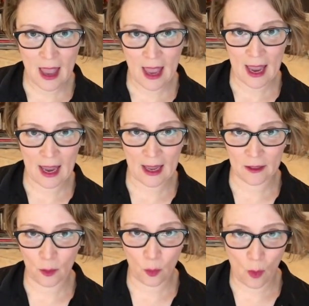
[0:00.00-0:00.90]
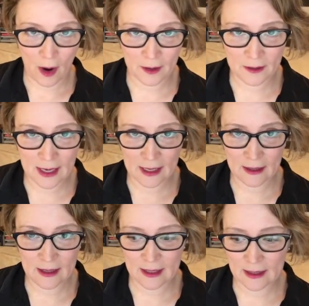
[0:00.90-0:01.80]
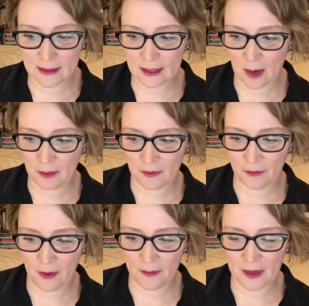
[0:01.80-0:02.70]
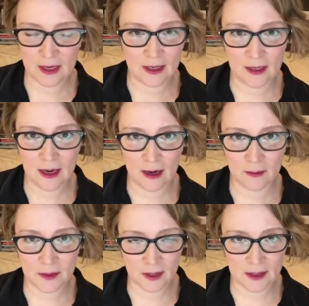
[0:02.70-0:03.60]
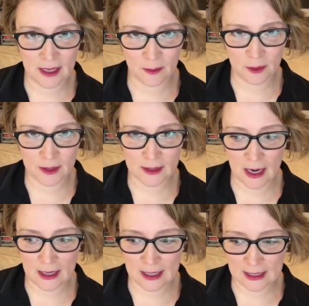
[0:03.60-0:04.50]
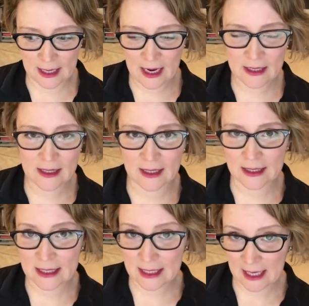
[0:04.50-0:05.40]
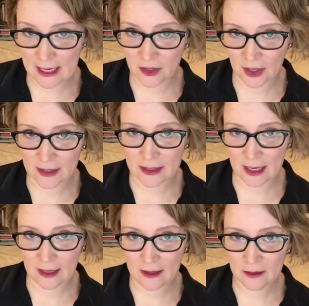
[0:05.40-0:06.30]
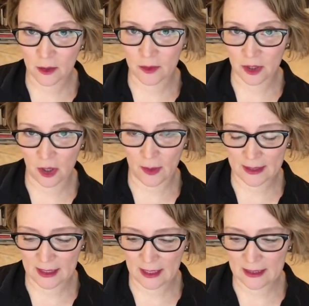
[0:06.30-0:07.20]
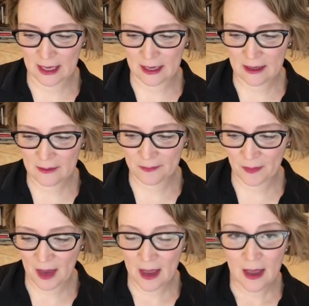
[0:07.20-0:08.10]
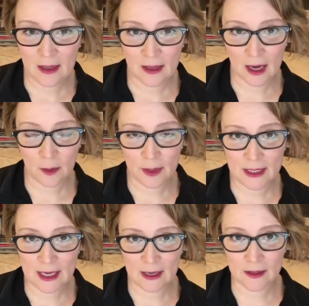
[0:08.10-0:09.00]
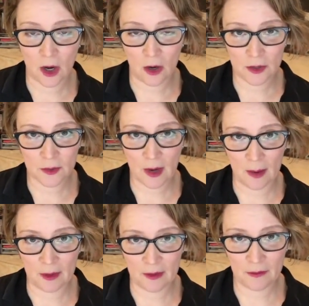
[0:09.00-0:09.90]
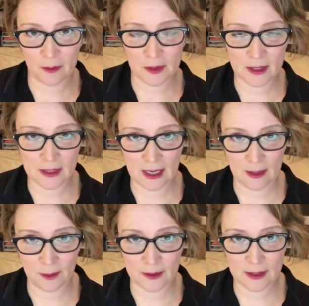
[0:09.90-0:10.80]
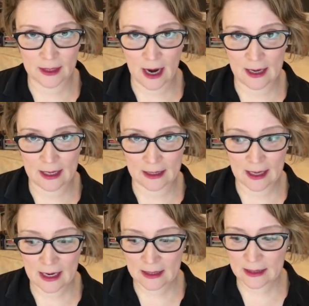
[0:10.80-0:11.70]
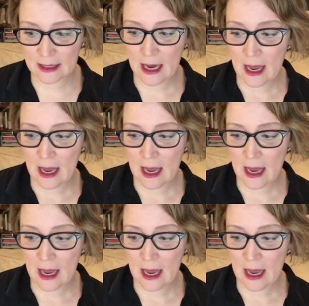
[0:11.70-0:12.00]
And the water data is coming from the Sustainable Society Index. That's DHS data, so it's USAID data. The equity data is also coming from the Sustainable Society Index.